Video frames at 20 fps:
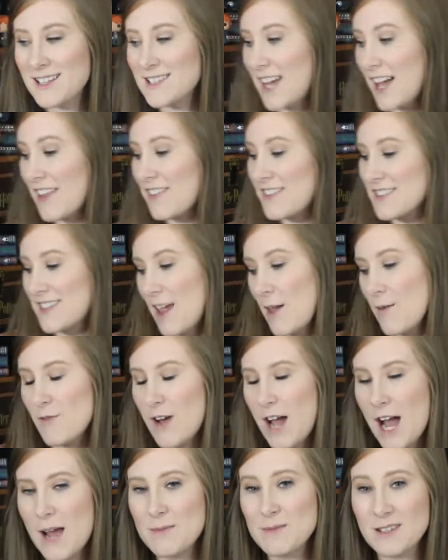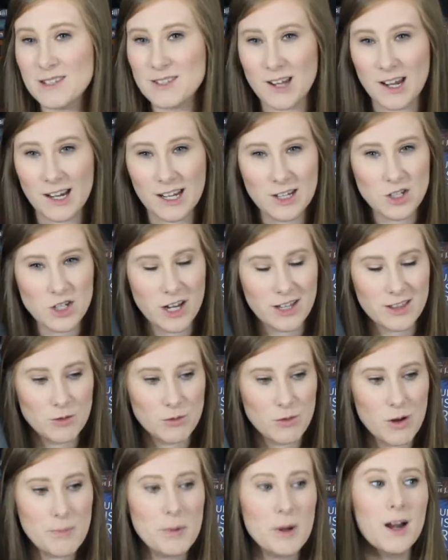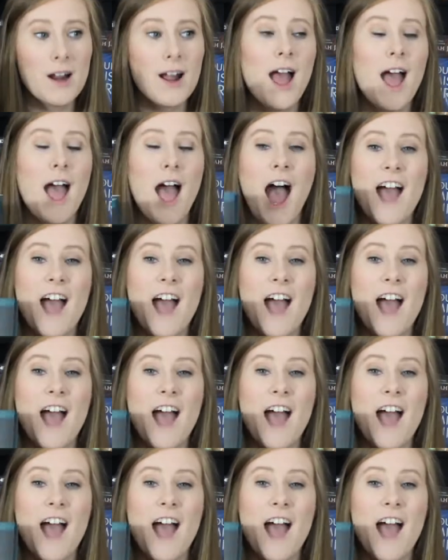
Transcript: It's got the same vibes as Talking Jack the Ripper.